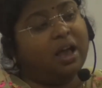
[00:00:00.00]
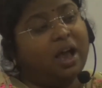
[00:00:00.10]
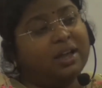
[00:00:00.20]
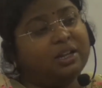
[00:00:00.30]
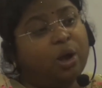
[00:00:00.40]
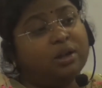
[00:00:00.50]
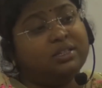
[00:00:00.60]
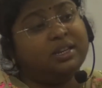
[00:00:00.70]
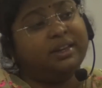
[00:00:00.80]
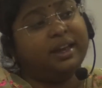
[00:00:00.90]
are
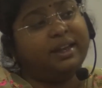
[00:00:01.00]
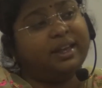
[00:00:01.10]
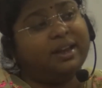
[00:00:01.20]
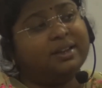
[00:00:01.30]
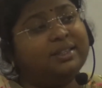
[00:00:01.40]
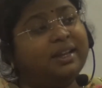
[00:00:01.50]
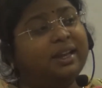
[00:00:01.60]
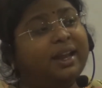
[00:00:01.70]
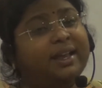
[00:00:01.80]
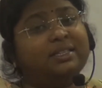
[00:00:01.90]
concentrated or
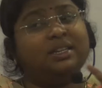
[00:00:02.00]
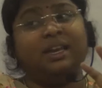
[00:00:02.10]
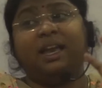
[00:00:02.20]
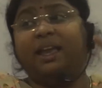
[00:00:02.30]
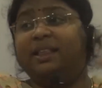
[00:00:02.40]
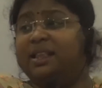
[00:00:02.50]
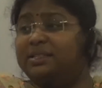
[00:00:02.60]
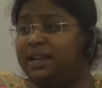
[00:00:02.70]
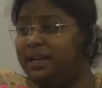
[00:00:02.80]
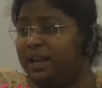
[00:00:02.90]
centralized in the
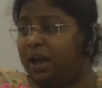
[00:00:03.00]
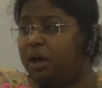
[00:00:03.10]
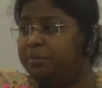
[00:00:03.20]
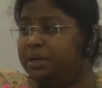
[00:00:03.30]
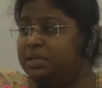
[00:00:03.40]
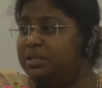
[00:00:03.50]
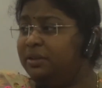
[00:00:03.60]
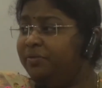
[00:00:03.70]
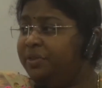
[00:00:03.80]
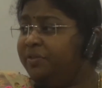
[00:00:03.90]
central government,
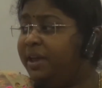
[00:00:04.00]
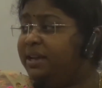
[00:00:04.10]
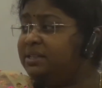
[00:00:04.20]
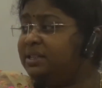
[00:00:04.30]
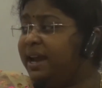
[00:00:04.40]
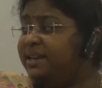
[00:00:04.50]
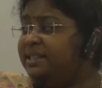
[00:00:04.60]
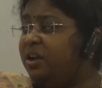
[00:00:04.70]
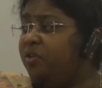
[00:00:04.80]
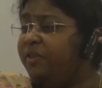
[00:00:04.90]
where states
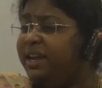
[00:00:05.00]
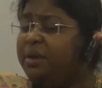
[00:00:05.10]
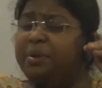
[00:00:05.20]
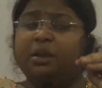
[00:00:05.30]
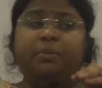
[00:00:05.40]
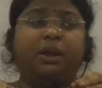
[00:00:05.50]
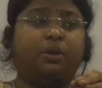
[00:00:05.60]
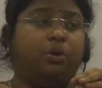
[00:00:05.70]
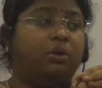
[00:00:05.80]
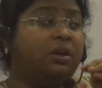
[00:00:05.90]
have very minimal
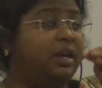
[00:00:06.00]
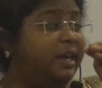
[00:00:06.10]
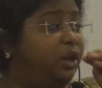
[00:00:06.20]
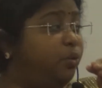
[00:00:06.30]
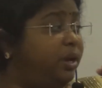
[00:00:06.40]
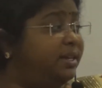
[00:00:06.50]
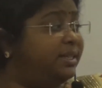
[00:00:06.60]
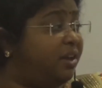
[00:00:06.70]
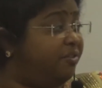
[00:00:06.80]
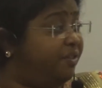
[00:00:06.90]
role, units
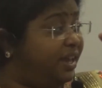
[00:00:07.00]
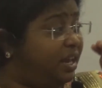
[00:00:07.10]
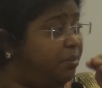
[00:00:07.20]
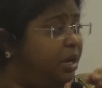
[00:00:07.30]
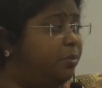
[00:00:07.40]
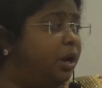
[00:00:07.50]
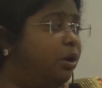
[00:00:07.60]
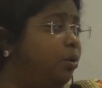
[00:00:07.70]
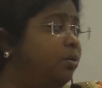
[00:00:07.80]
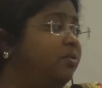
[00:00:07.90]
have very minimal
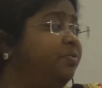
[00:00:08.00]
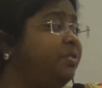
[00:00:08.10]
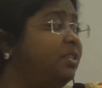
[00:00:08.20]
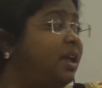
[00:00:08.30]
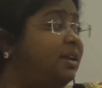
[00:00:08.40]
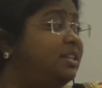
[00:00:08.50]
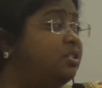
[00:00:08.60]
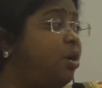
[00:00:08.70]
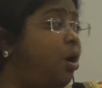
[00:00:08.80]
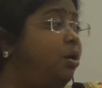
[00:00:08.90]
role, that is
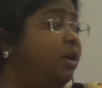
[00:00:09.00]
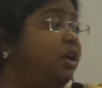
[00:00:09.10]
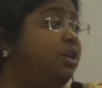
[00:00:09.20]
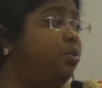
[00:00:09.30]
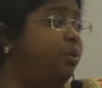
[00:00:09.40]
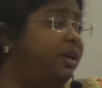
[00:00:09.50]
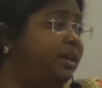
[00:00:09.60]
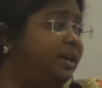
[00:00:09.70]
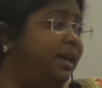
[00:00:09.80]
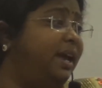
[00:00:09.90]
called
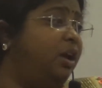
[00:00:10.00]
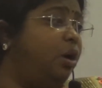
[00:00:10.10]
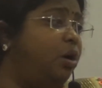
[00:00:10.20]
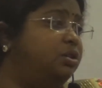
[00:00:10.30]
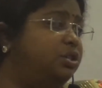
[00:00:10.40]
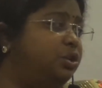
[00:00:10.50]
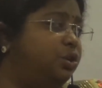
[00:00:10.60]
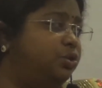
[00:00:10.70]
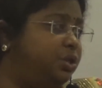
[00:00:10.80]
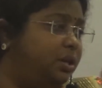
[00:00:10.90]
unitary
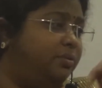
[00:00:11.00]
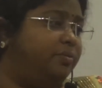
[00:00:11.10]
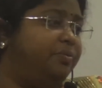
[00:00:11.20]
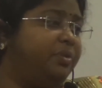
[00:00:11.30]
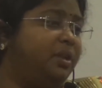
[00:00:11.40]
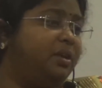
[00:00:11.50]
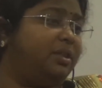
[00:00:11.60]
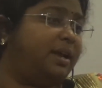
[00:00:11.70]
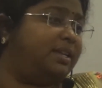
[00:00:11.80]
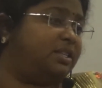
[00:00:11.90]
constitution.
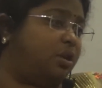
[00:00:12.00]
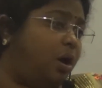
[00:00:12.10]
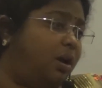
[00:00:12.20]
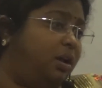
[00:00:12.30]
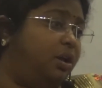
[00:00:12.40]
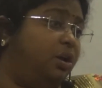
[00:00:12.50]
That is called